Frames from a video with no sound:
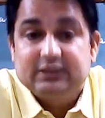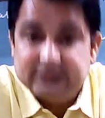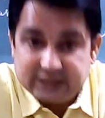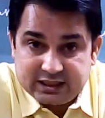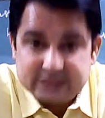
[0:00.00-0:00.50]

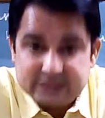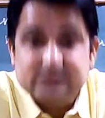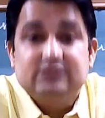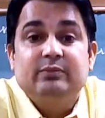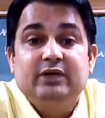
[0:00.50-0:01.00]

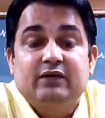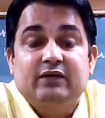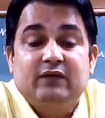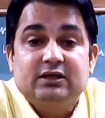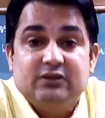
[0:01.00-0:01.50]
Yes, the bear
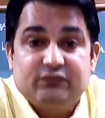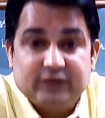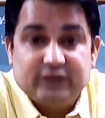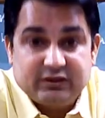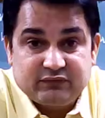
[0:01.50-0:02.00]
was
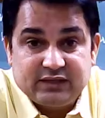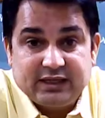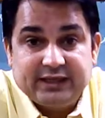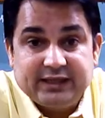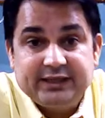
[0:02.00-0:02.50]
afraid of the
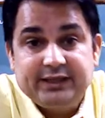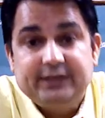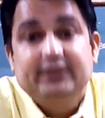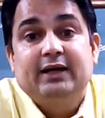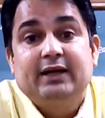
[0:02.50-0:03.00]
lady,
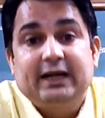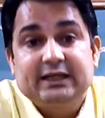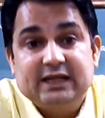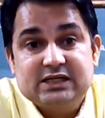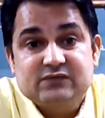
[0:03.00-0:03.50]
and
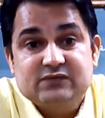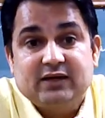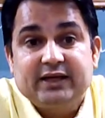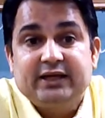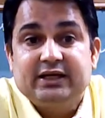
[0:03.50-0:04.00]
that's why
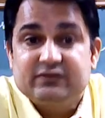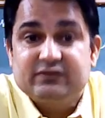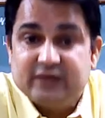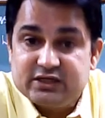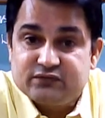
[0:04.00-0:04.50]
it
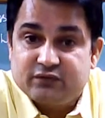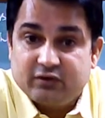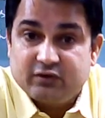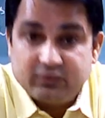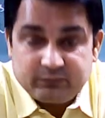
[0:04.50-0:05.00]
went
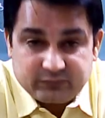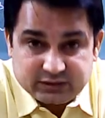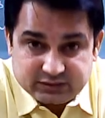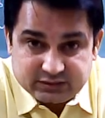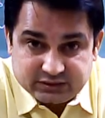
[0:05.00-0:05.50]

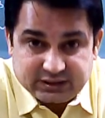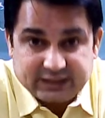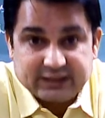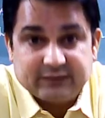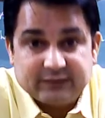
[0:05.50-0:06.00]
from
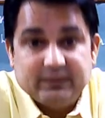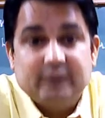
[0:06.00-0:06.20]
there.